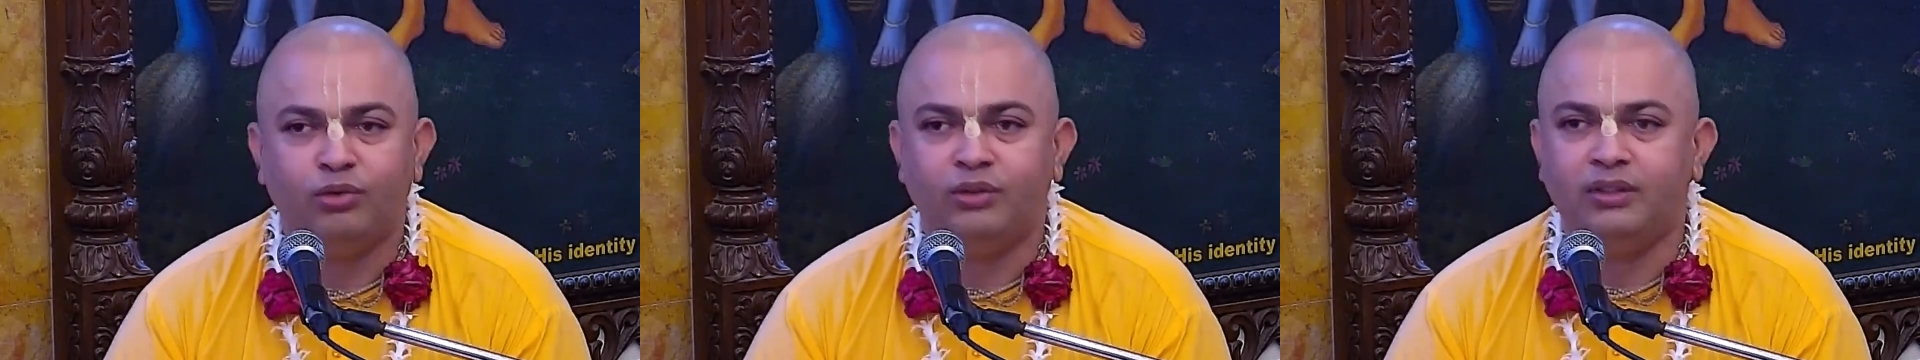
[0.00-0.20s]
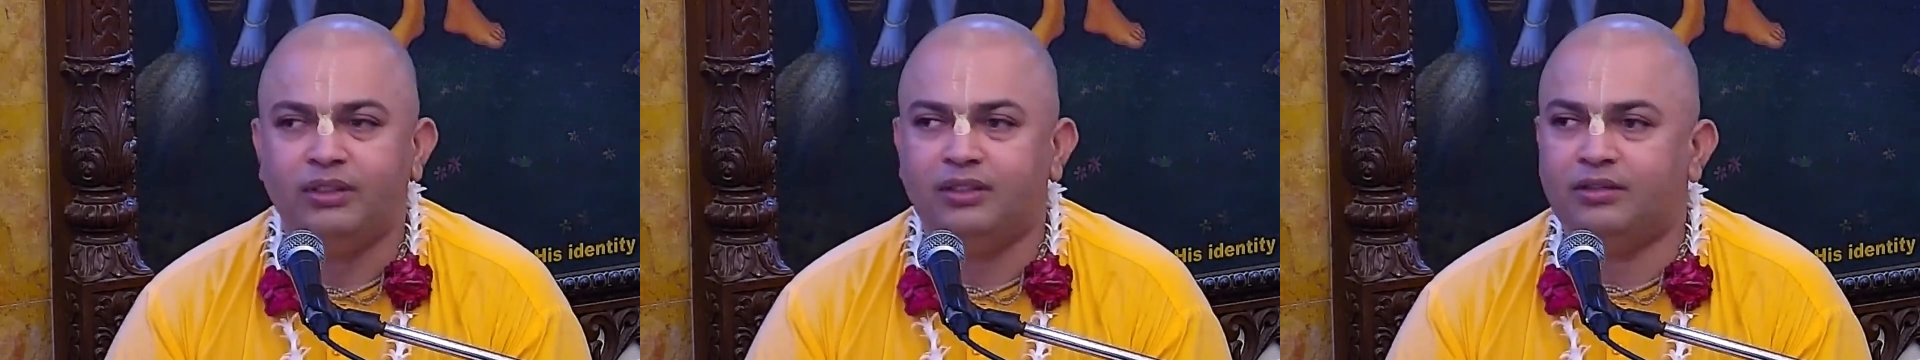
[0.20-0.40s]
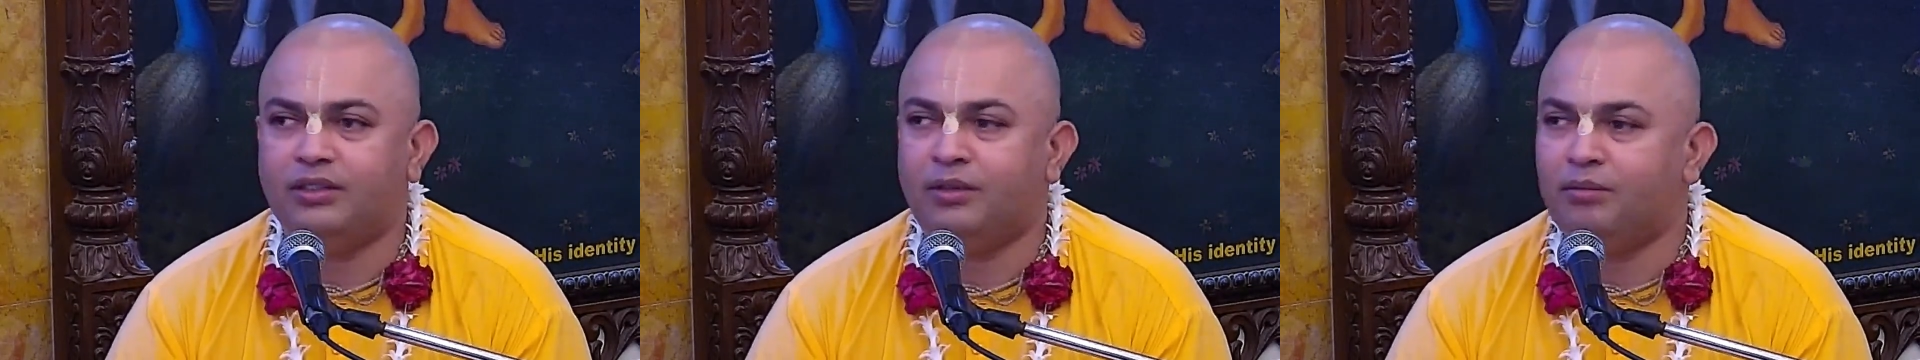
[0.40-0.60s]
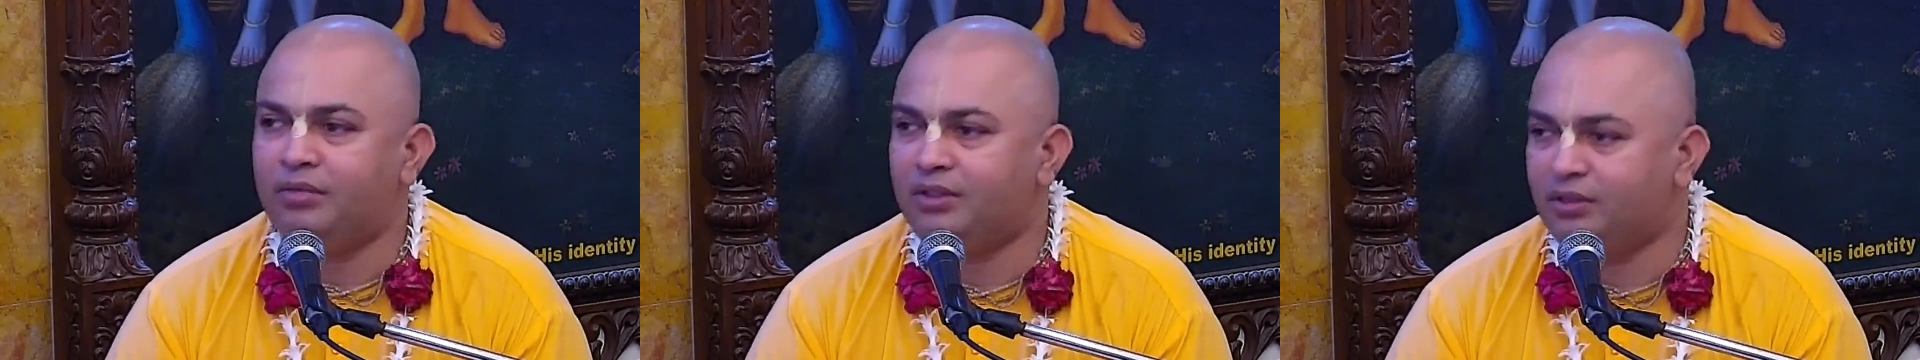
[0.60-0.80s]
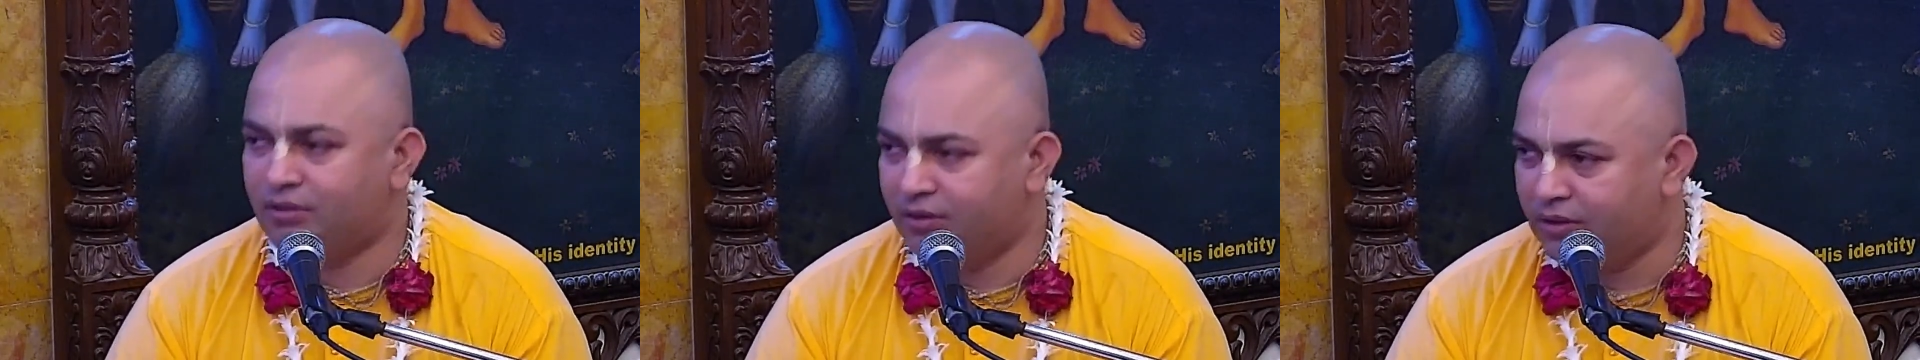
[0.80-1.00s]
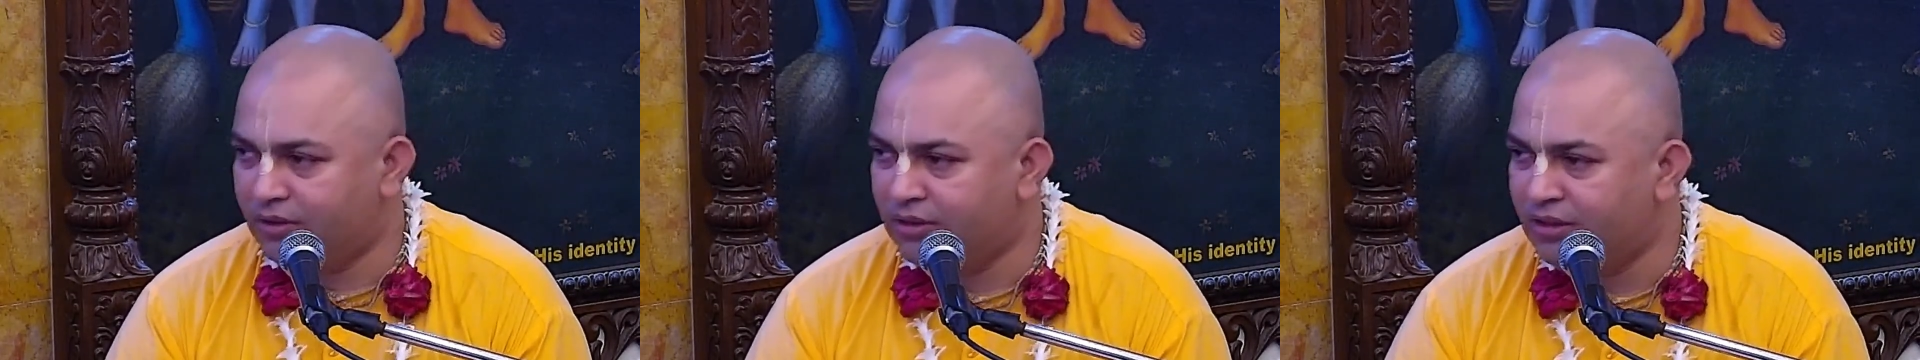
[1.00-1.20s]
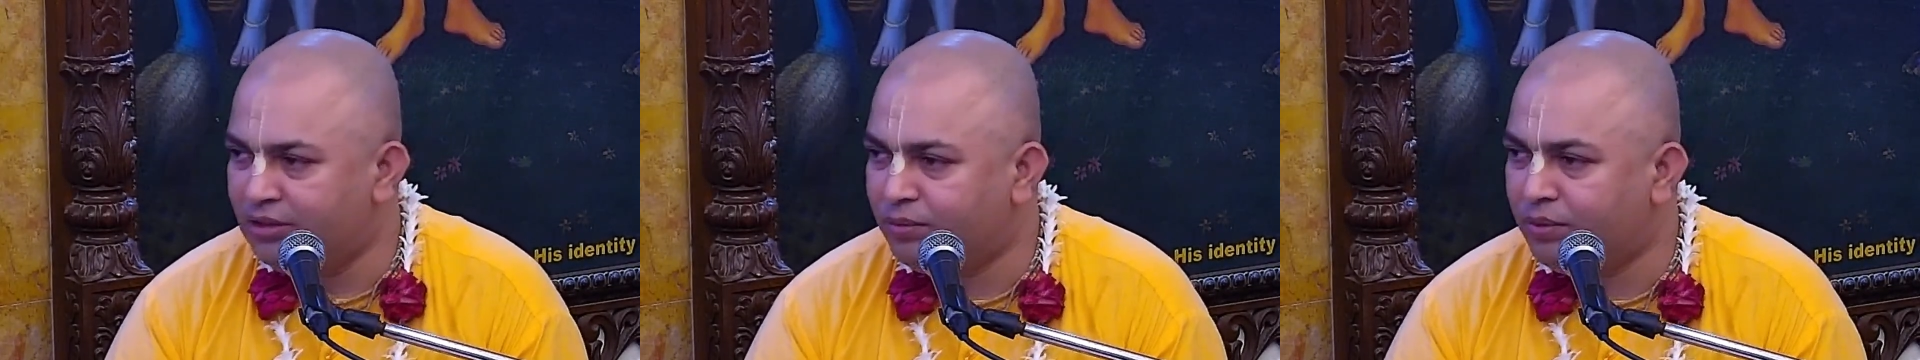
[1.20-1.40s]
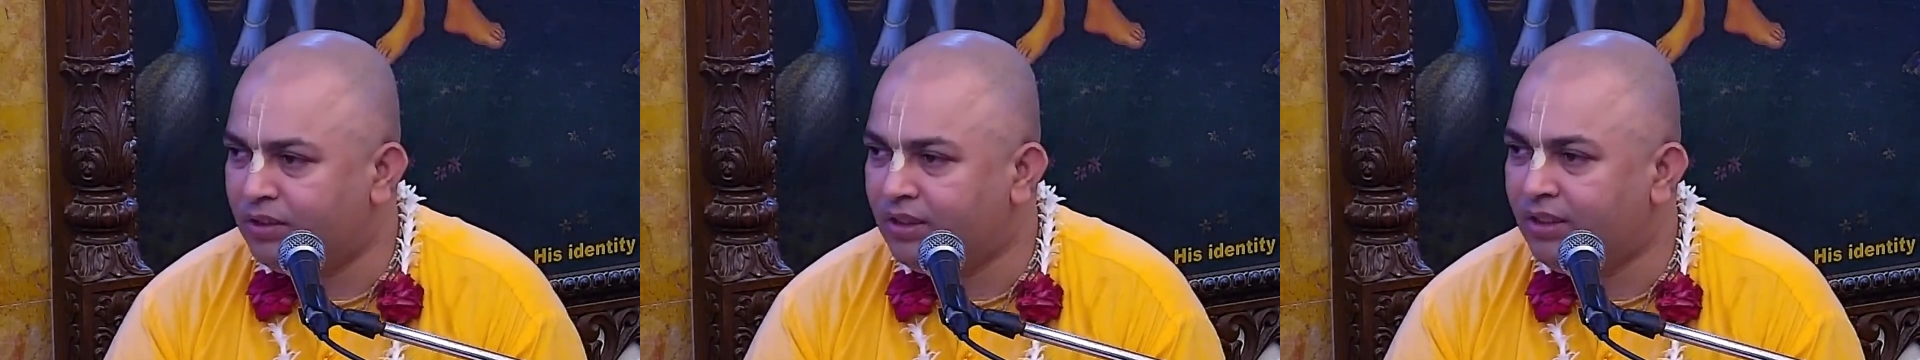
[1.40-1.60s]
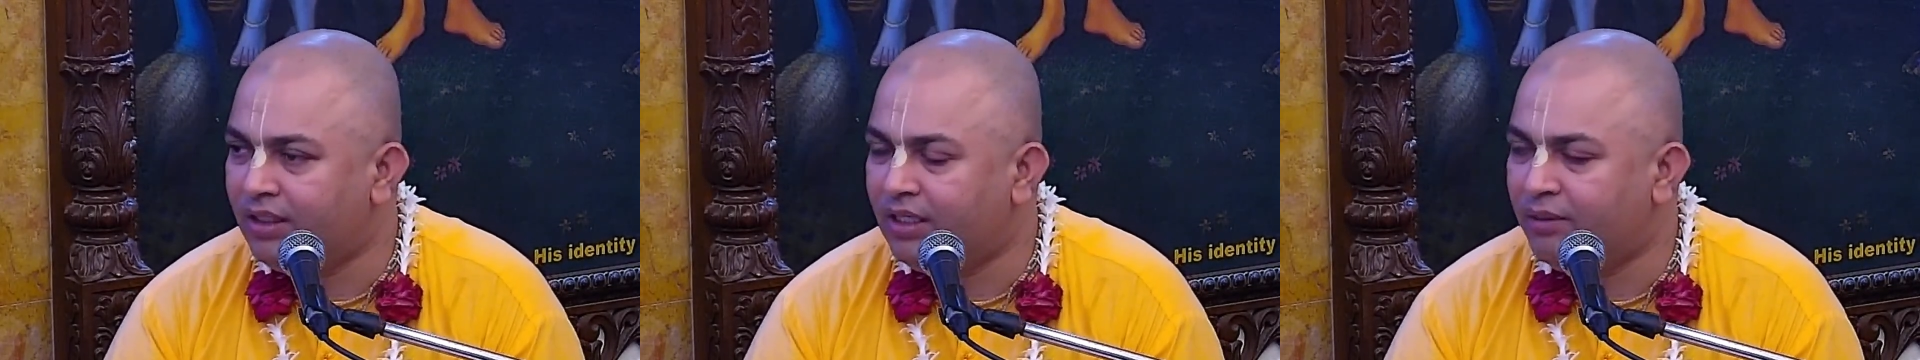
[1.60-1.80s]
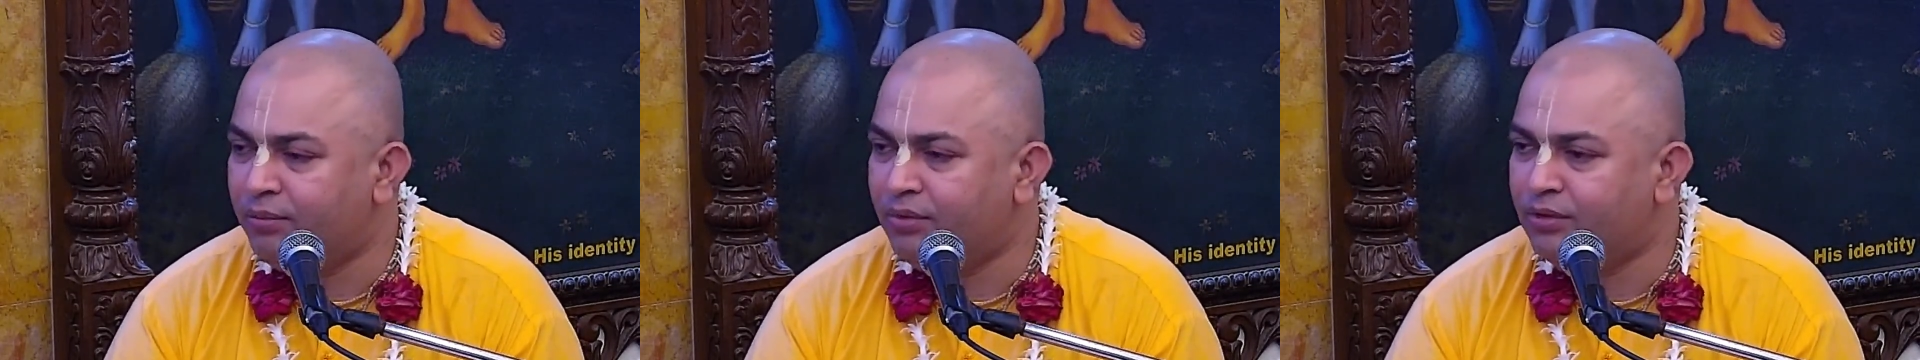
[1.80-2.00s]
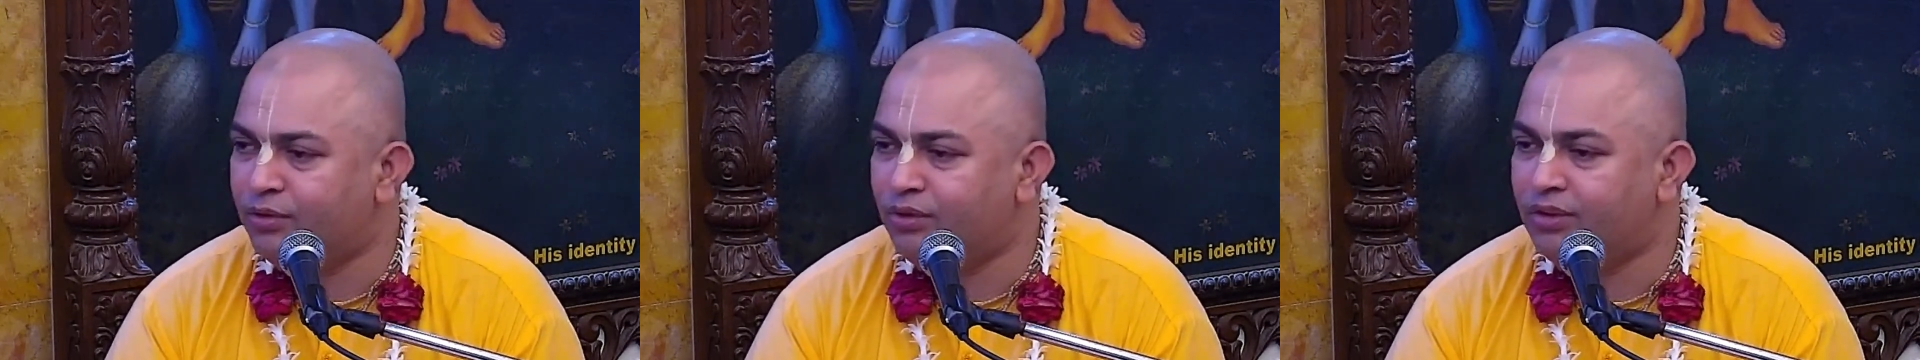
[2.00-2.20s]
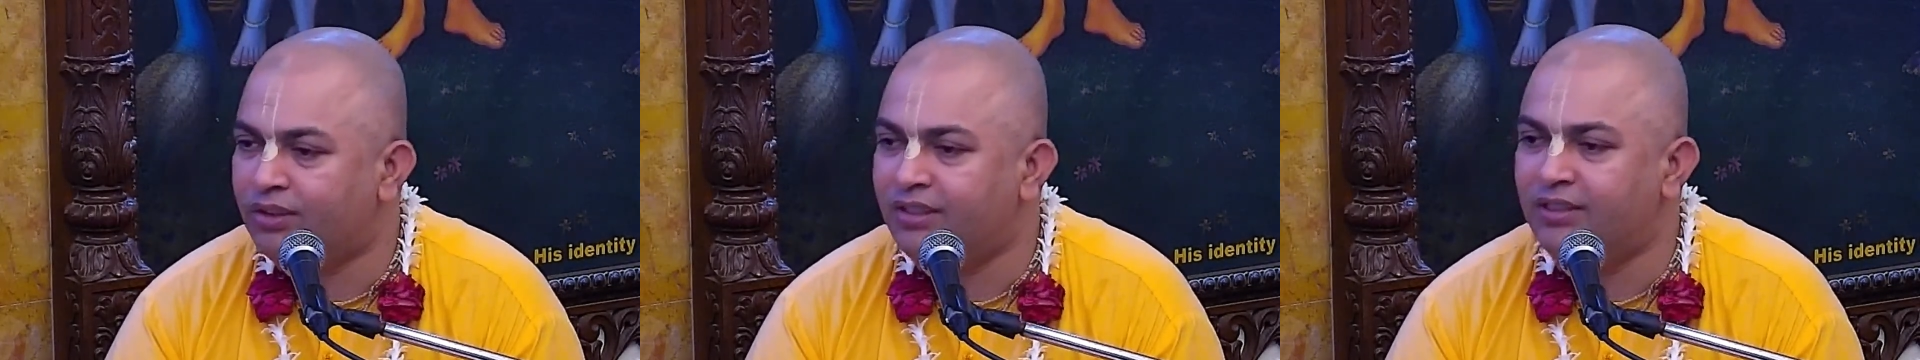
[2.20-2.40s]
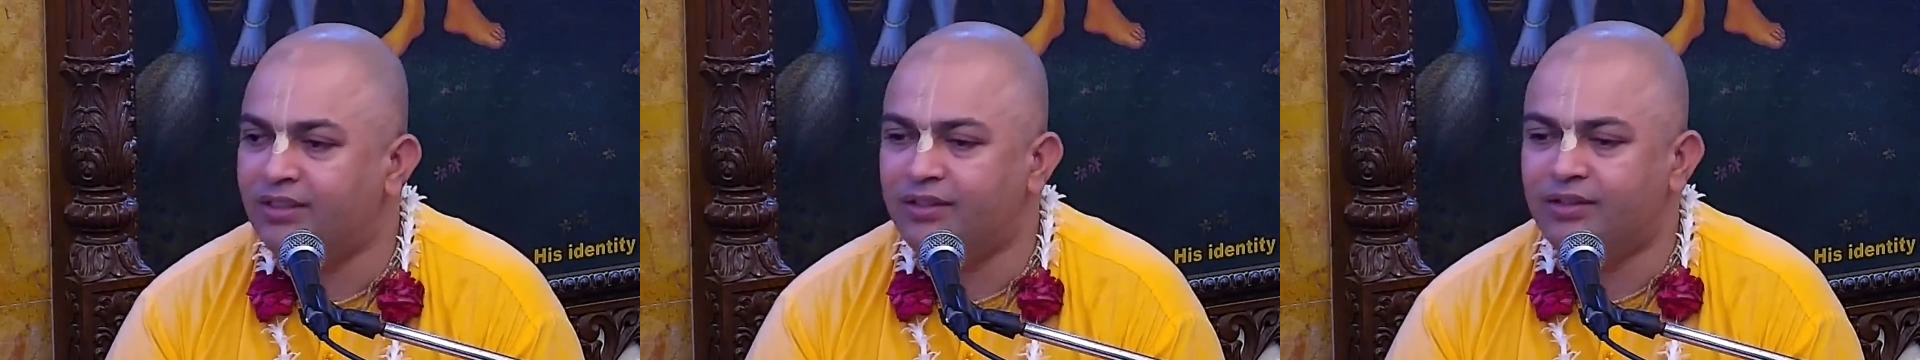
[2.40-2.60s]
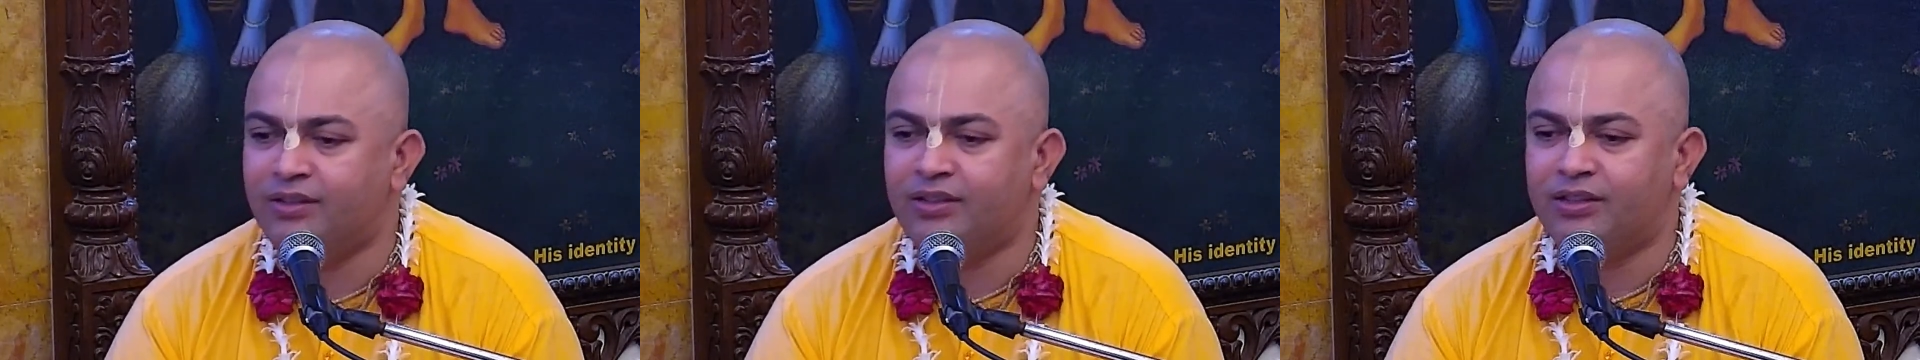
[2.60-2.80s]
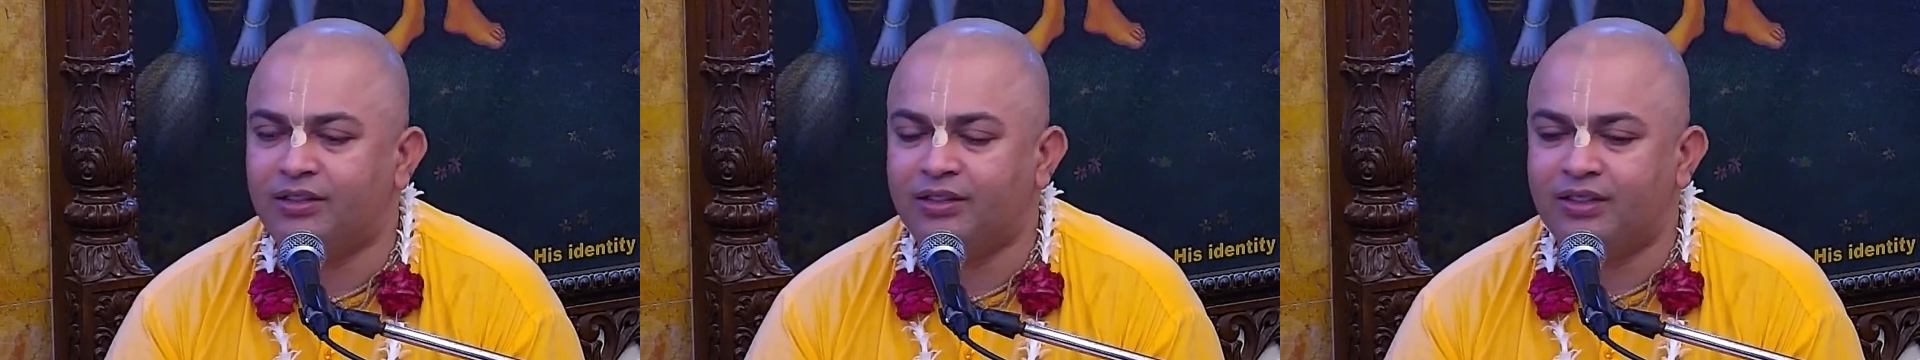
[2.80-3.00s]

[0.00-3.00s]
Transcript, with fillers: So some, in this particular episode, he